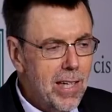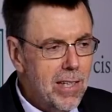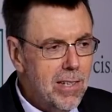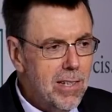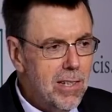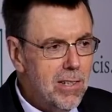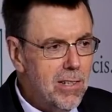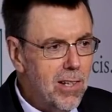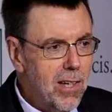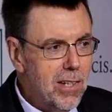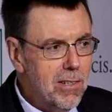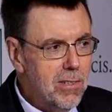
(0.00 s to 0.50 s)

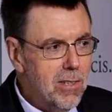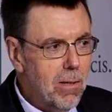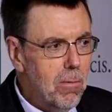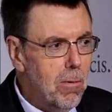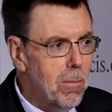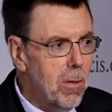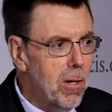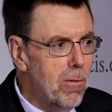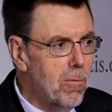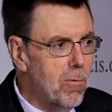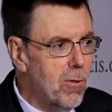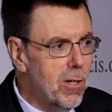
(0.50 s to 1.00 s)
just like some of
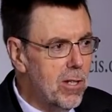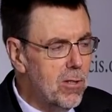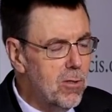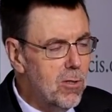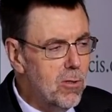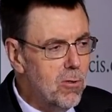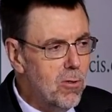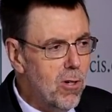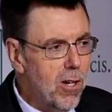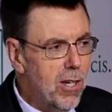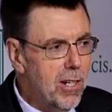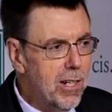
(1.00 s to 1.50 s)
my friends are
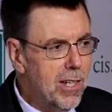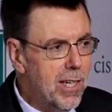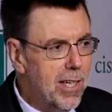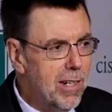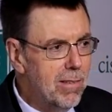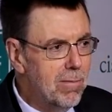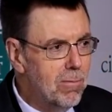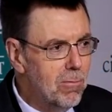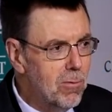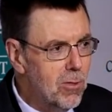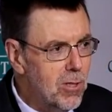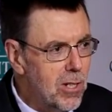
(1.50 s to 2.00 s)
trying to get
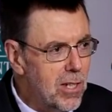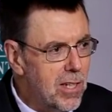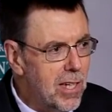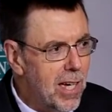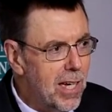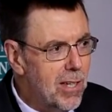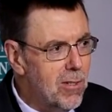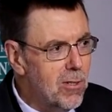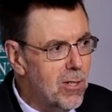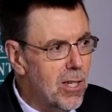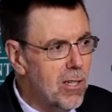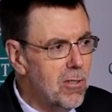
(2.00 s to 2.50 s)

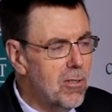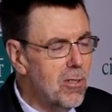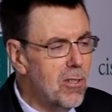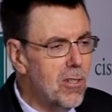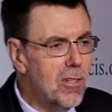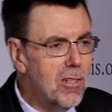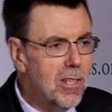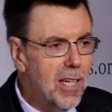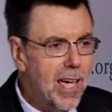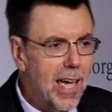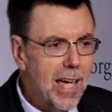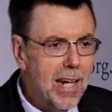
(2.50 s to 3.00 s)
G.K.
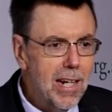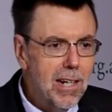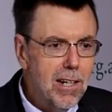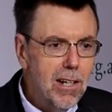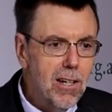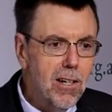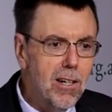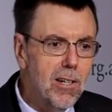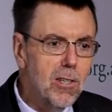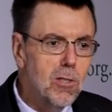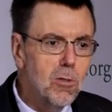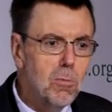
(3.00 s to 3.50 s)
Chesterton
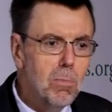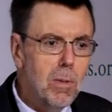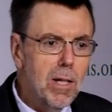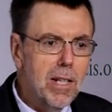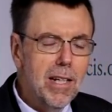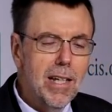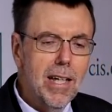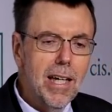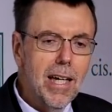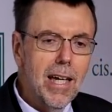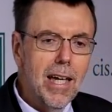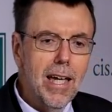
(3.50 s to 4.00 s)
canonised, but
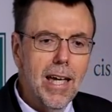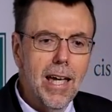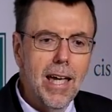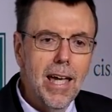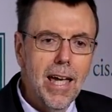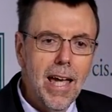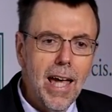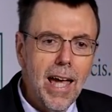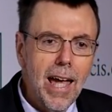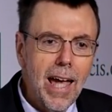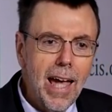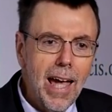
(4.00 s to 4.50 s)

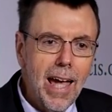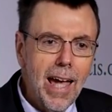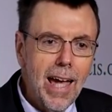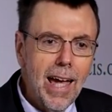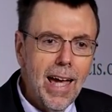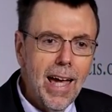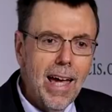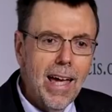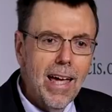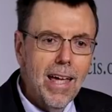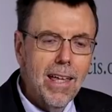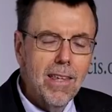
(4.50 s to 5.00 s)

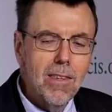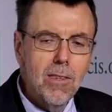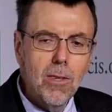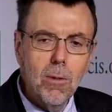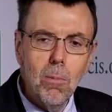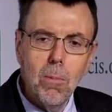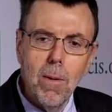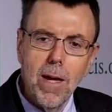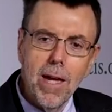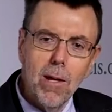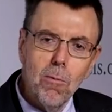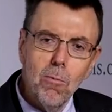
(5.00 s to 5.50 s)

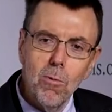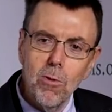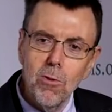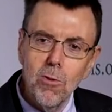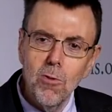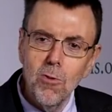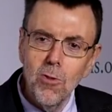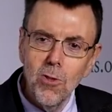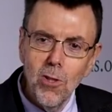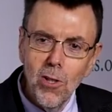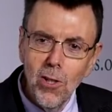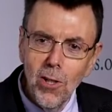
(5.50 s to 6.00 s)
the man was a
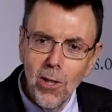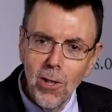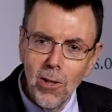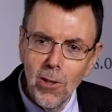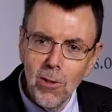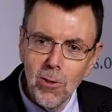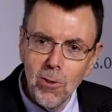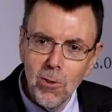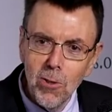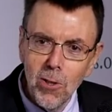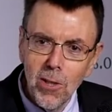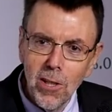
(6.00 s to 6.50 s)

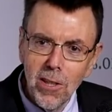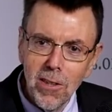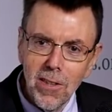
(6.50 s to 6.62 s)
journalist.